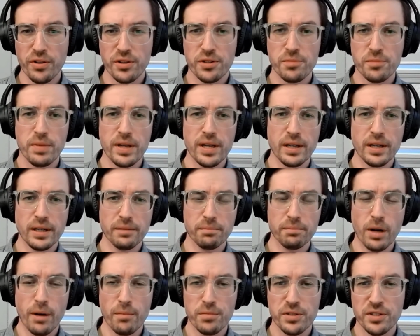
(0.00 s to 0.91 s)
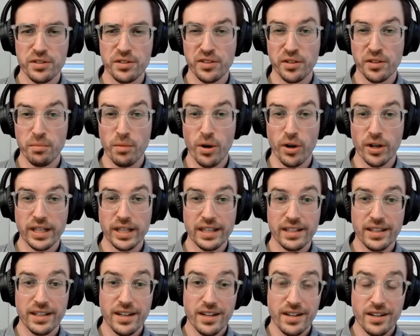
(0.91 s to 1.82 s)
that's being pumped to the
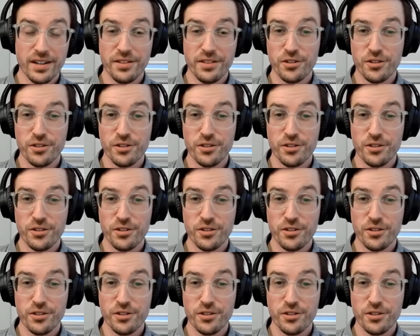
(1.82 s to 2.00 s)
market